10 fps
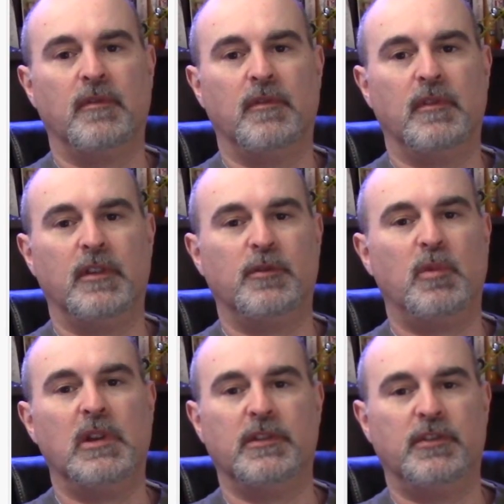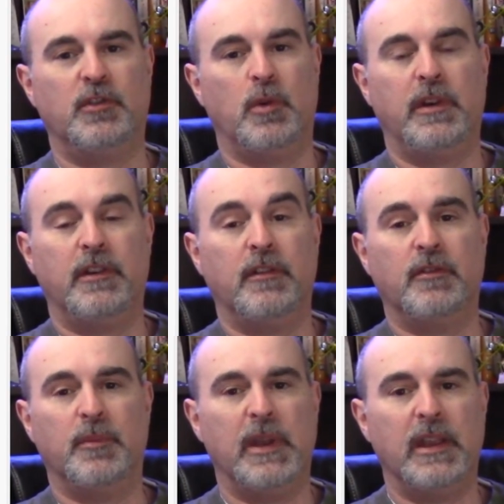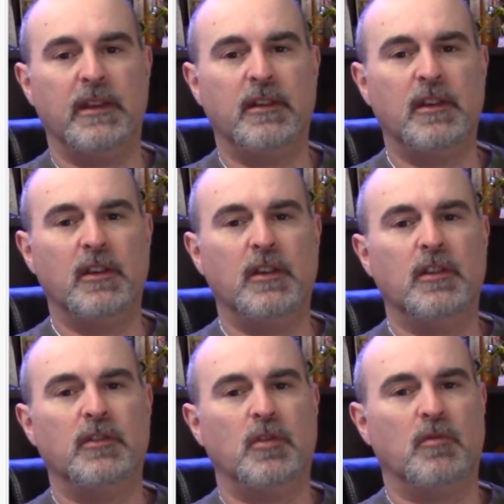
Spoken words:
as well as joining a domain. So